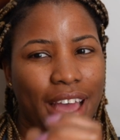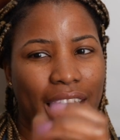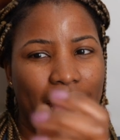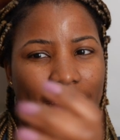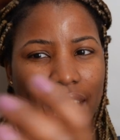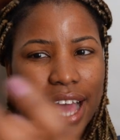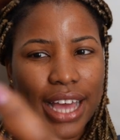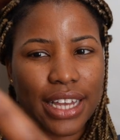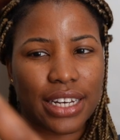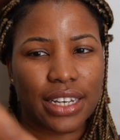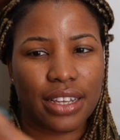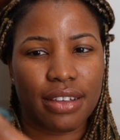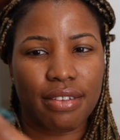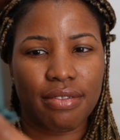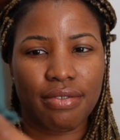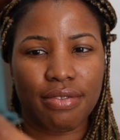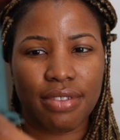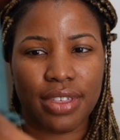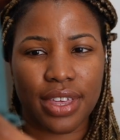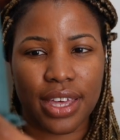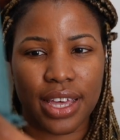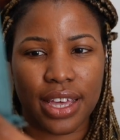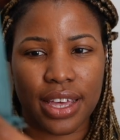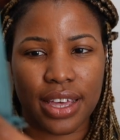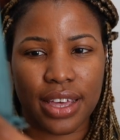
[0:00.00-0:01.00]
had
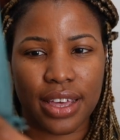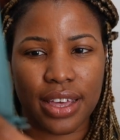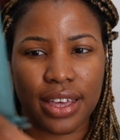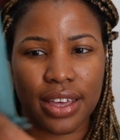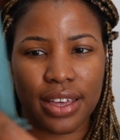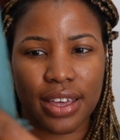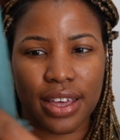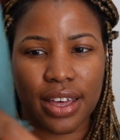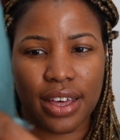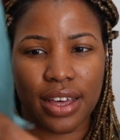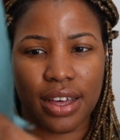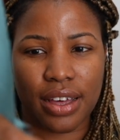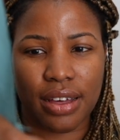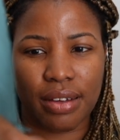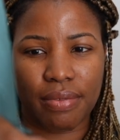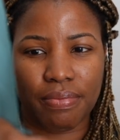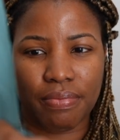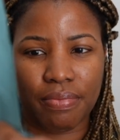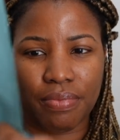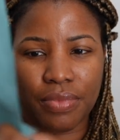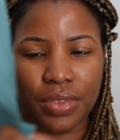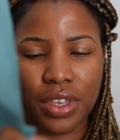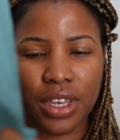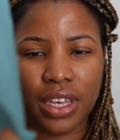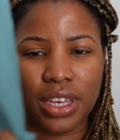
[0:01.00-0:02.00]
the
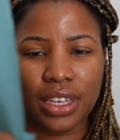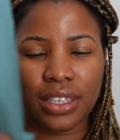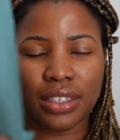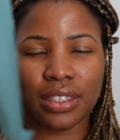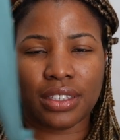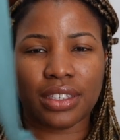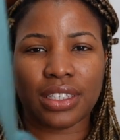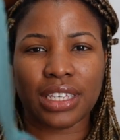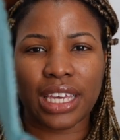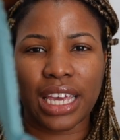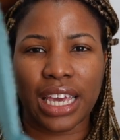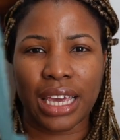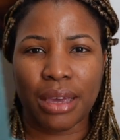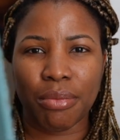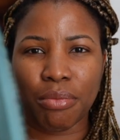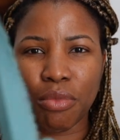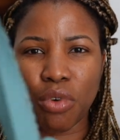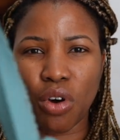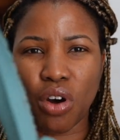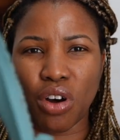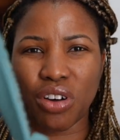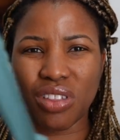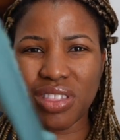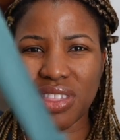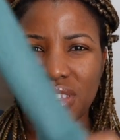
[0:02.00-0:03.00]
um, seam
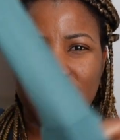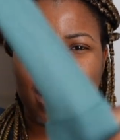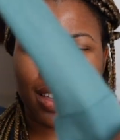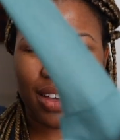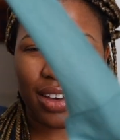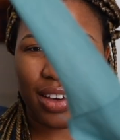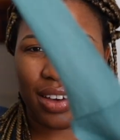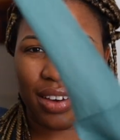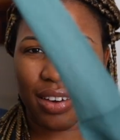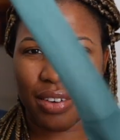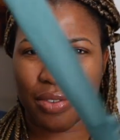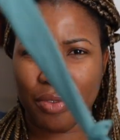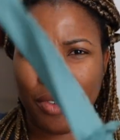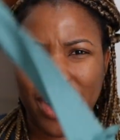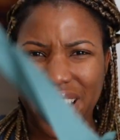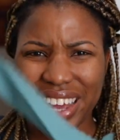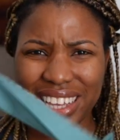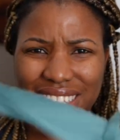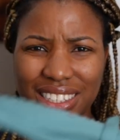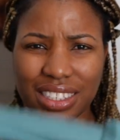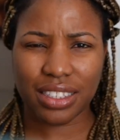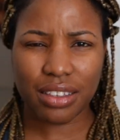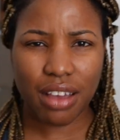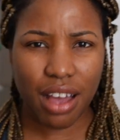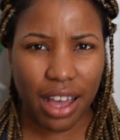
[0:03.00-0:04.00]
on the
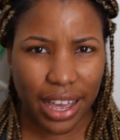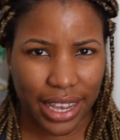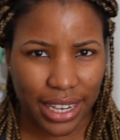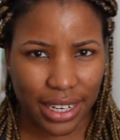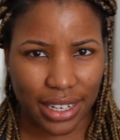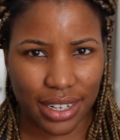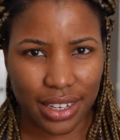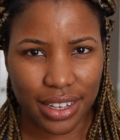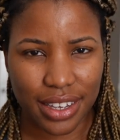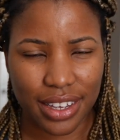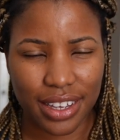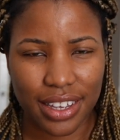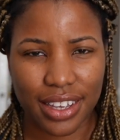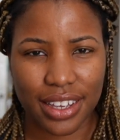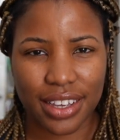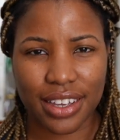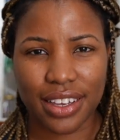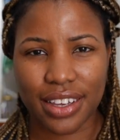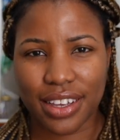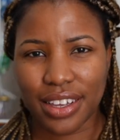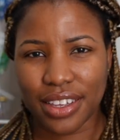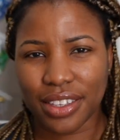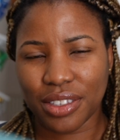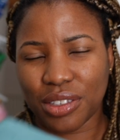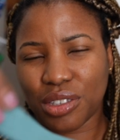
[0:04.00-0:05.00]
right side
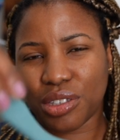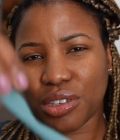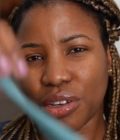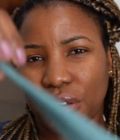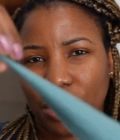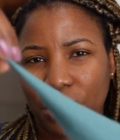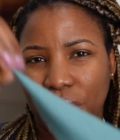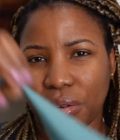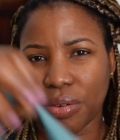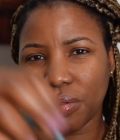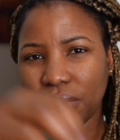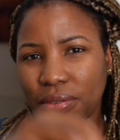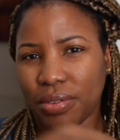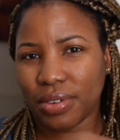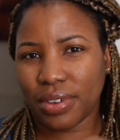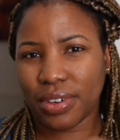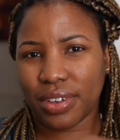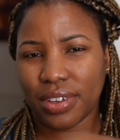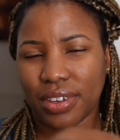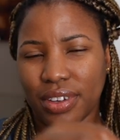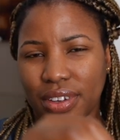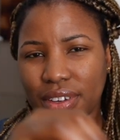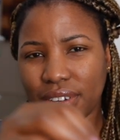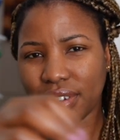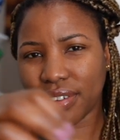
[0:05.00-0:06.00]
so
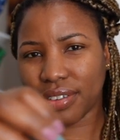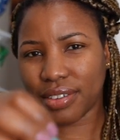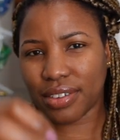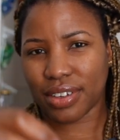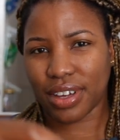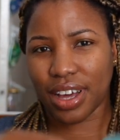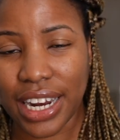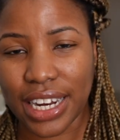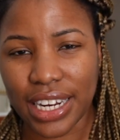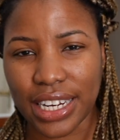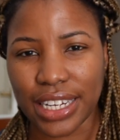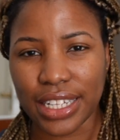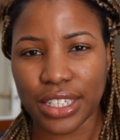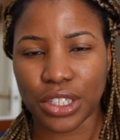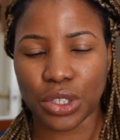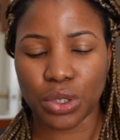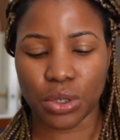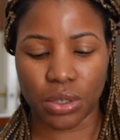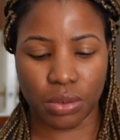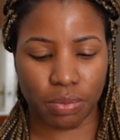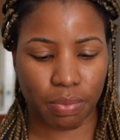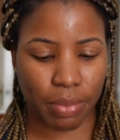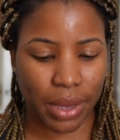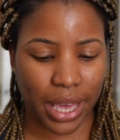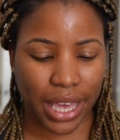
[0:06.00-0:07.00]
I needed
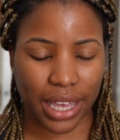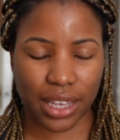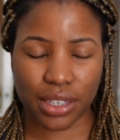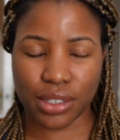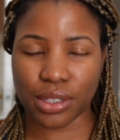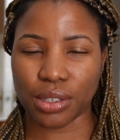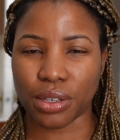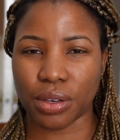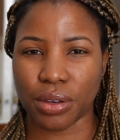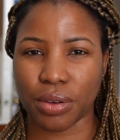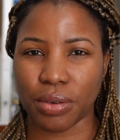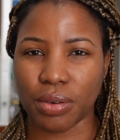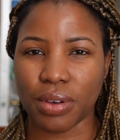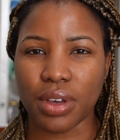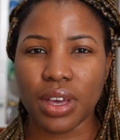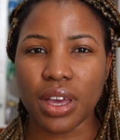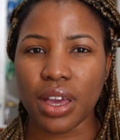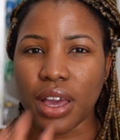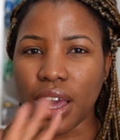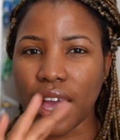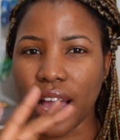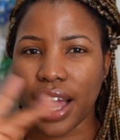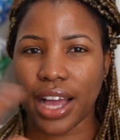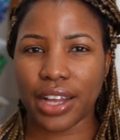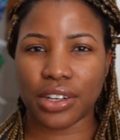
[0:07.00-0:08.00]
to unpick, so
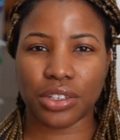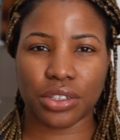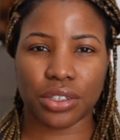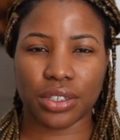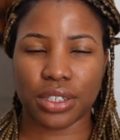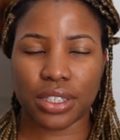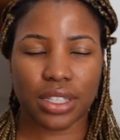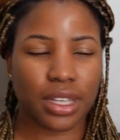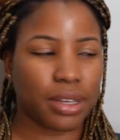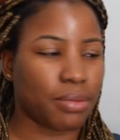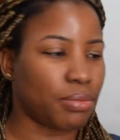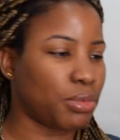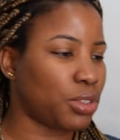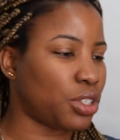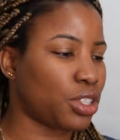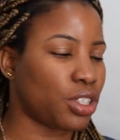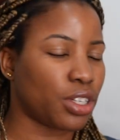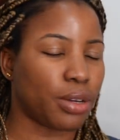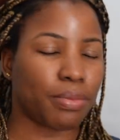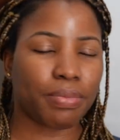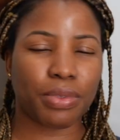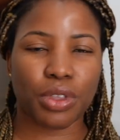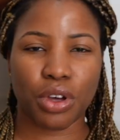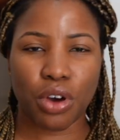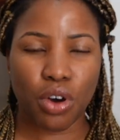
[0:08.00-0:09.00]
I just um,
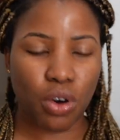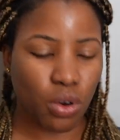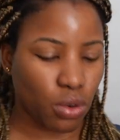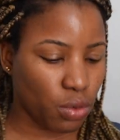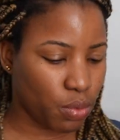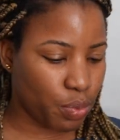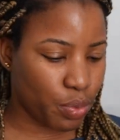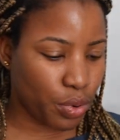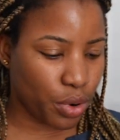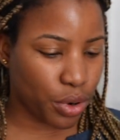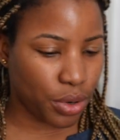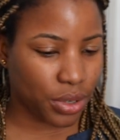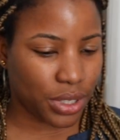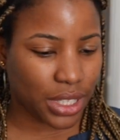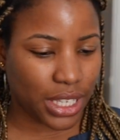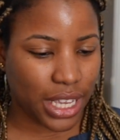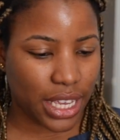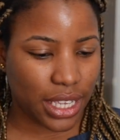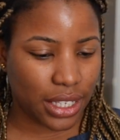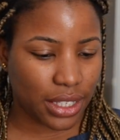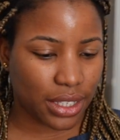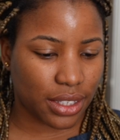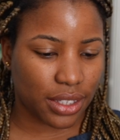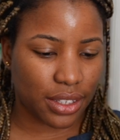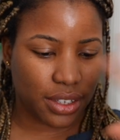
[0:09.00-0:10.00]
stopped the whole
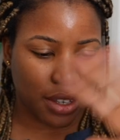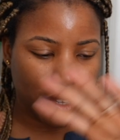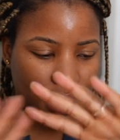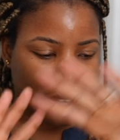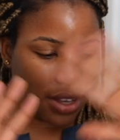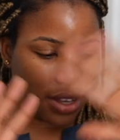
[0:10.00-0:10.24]
process,